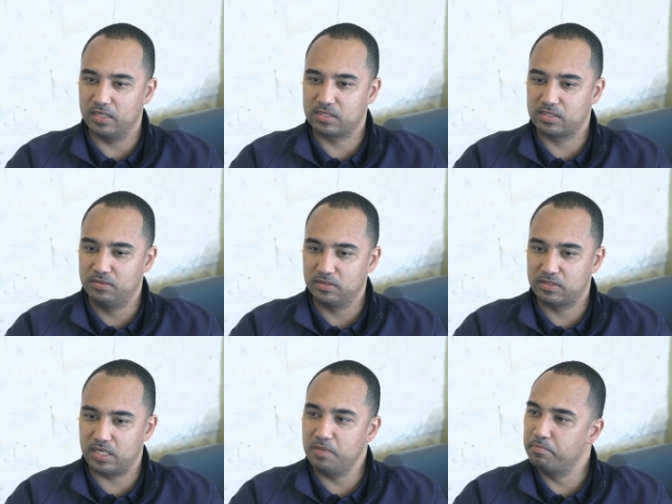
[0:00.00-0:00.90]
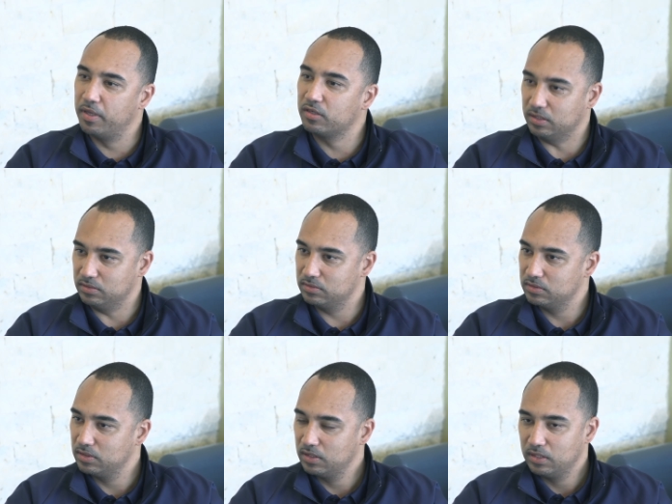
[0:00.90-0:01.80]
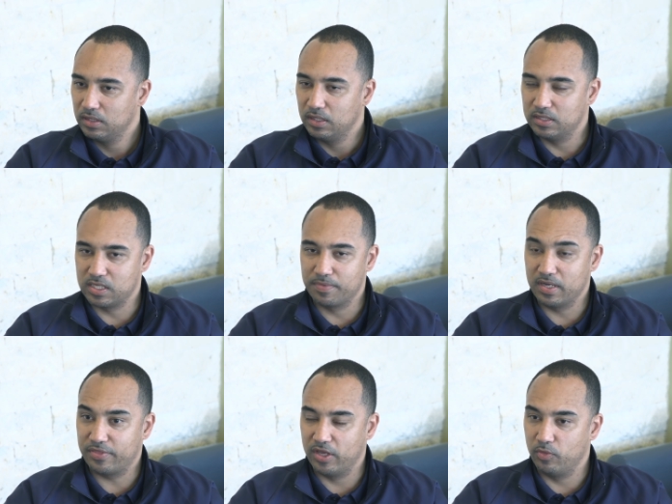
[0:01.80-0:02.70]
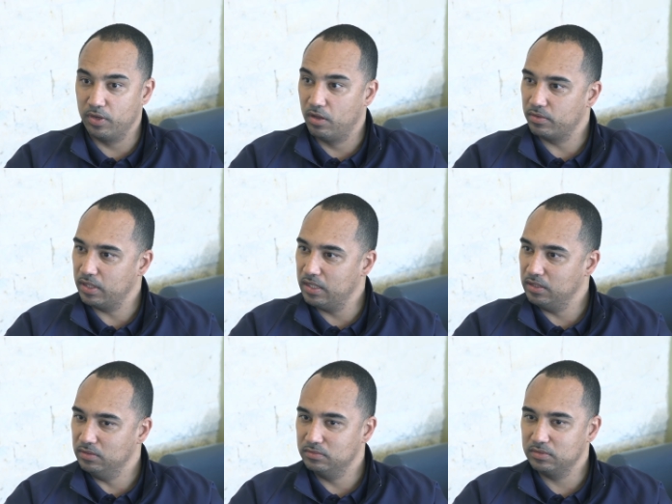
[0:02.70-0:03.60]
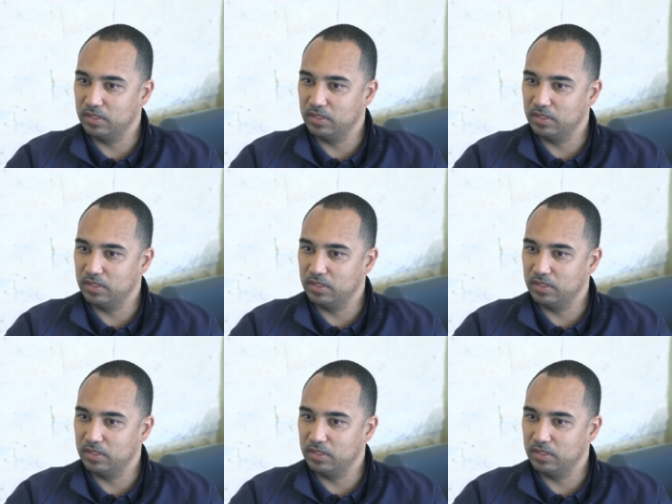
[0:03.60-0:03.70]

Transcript: It's team building. It's something I think we all need.